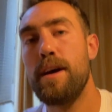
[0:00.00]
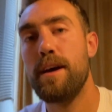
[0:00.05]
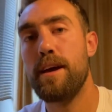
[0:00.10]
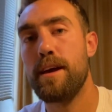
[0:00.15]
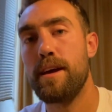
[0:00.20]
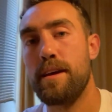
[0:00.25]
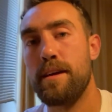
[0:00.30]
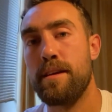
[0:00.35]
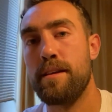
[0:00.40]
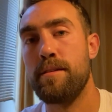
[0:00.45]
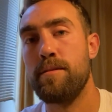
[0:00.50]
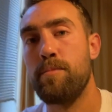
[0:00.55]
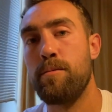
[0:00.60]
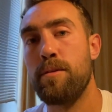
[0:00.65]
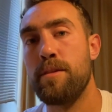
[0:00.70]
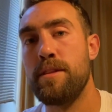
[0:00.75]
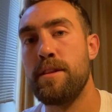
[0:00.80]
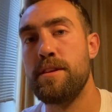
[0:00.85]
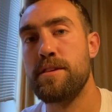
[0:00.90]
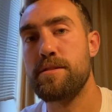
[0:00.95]
and
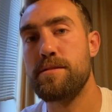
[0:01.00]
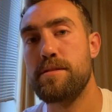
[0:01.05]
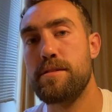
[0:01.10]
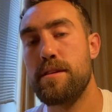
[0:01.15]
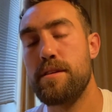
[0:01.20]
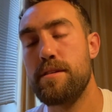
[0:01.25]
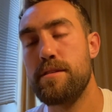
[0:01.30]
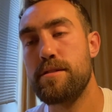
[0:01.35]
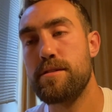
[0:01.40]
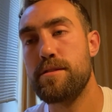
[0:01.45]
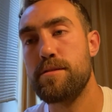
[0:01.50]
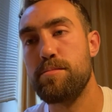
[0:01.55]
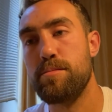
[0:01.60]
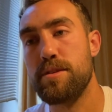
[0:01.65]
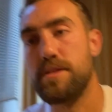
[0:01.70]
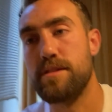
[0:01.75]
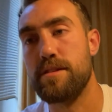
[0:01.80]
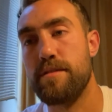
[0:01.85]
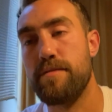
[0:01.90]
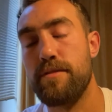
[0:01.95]
when this
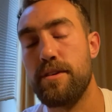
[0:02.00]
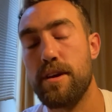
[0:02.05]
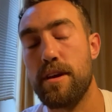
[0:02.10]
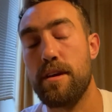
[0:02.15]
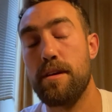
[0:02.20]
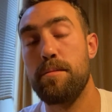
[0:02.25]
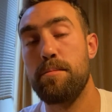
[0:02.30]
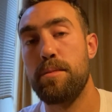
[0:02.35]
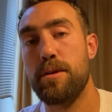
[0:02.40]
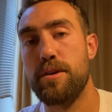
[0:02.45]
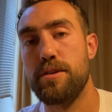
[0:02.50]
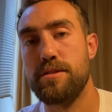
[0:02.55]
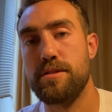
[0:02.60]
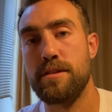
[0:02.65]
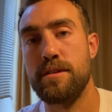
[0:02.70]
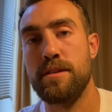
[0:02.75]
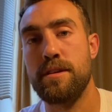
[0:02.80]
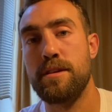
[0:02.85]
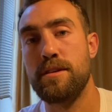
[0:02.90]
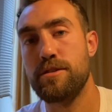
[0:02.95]
specific
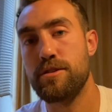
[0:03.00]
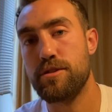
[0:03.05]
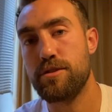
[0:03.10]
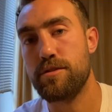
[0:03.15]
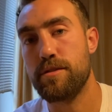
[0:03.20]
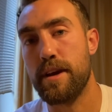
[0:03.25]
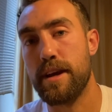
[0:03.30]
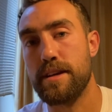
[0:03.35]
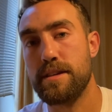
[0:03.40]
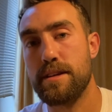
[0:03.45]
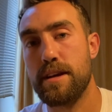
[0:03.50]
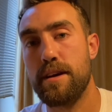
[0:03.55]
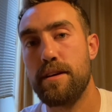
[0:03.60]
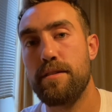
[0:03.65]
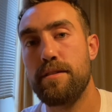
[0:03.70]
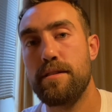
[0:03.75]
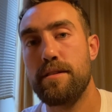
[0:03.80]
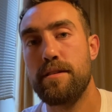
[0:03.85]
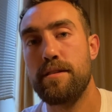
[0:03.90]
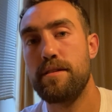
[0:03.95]
person strikes
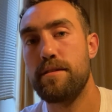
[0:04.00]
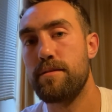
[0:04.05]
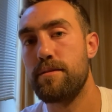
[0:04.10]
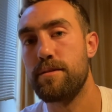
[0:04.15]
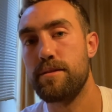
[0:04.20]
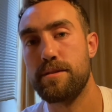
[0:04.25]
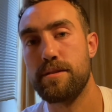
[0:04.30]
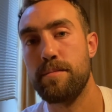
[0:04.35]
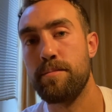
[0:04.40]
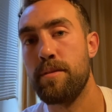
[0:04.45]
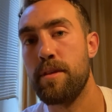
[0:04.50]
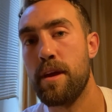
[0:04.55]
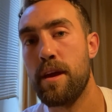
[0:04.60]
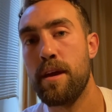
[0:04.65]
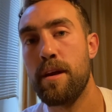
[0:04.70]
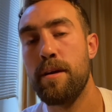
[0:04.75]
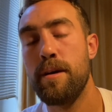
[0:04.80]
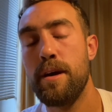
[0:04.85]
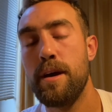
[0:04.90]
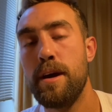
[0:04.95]
out or something,